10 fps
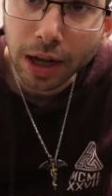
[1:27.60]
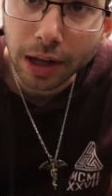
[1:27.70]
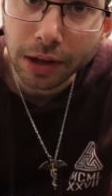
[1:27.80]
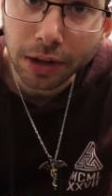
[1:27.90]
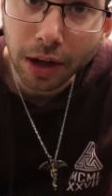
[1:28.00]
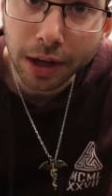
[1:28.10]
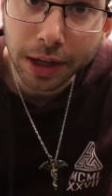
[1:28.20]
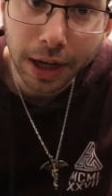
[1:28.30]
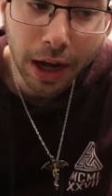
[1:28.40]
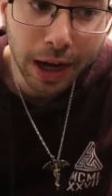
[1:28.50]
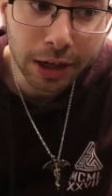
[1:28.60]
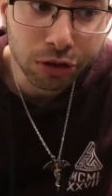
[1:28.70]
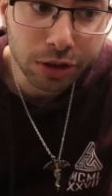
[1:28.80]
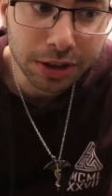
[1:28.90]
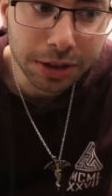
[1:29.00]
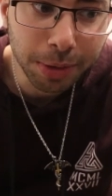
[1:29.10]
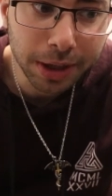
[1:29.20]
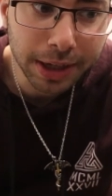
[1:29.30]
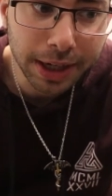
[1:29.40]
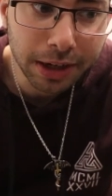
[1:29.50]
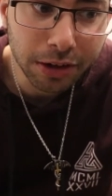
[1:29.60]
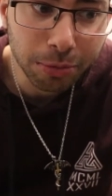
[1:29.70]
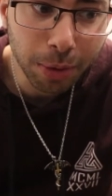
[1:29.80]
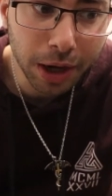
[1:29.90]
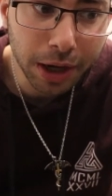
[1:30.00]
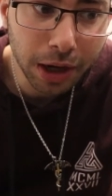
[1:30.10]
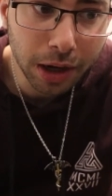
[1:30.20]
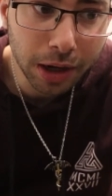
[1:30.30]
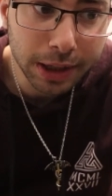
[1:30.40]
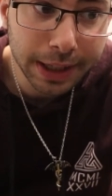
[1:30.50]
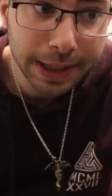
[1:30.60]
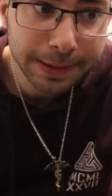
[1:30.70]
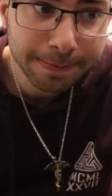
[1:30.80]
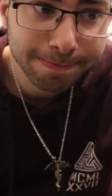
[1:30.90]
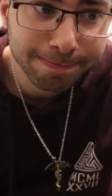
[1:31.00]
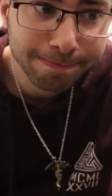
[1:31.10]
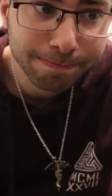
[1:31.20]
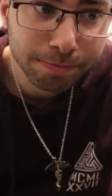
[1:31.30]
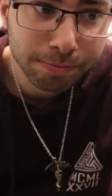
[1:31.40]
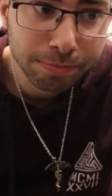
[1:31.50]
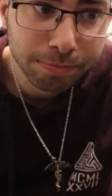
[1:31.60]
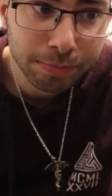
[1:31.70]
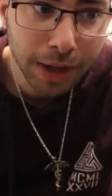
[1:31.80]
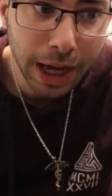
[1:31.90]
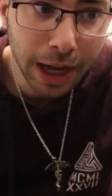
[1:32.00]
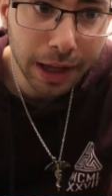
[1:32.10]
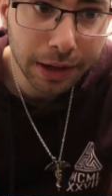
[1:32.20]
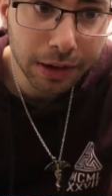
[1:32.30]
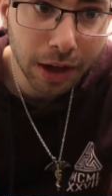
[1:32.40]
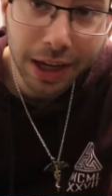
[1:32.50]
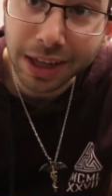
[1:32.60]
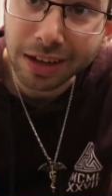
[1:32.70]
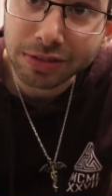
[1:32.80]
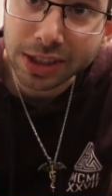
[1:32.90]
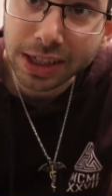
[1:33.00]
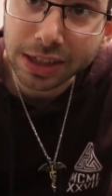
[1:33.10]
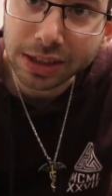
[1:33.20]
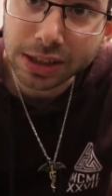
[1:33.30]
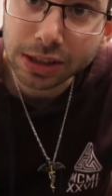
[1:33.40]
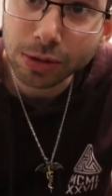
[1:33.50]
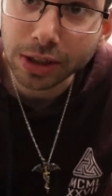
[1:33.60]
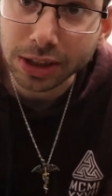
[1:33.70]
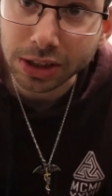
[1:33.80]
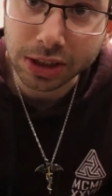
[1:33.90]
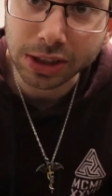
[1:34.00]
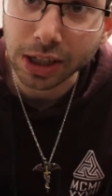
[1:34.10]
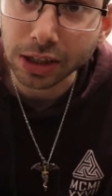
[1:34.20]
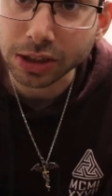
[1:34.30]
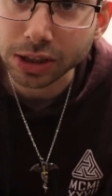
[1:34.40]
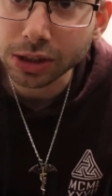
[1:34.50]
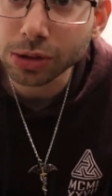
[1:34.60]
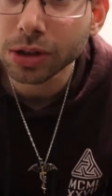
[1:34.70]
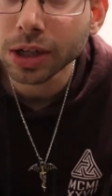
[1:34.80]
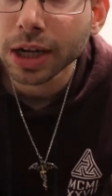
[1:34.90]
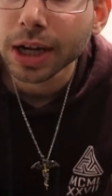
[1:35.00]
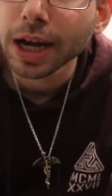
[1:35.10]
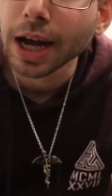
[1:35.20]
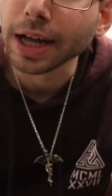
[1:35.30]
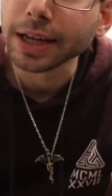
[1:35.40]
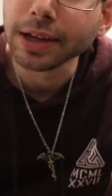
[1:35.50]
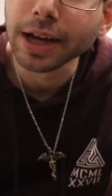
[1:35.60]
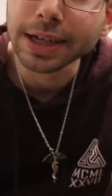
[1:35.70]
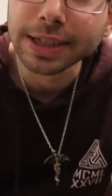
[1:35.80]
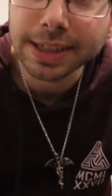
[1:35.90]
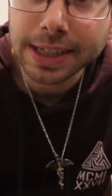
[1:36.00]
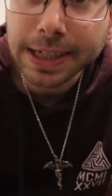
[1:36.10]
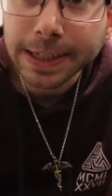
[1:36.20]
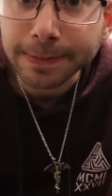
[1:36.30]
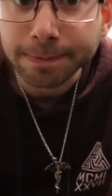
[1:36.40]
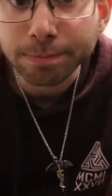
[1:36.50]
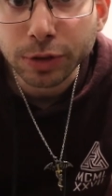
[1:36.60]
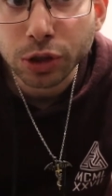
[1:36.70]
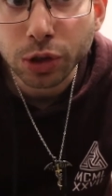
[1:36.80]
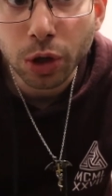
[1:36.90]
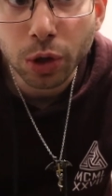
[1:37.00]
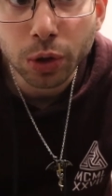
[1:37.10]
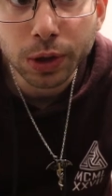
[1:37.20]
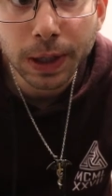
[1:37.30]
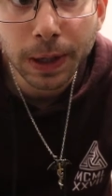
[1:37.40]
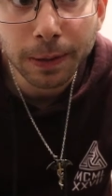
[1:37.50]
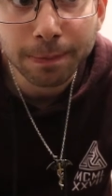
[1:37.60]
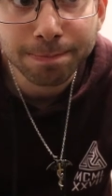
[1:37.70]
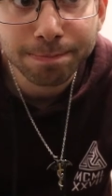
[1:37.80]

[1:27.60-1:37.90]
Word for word: And uh, yeah, I actually see my dad as my uh, king, and uh, he loves stainless steel, and this is stainless steel, and uh, he's a king, so yeah.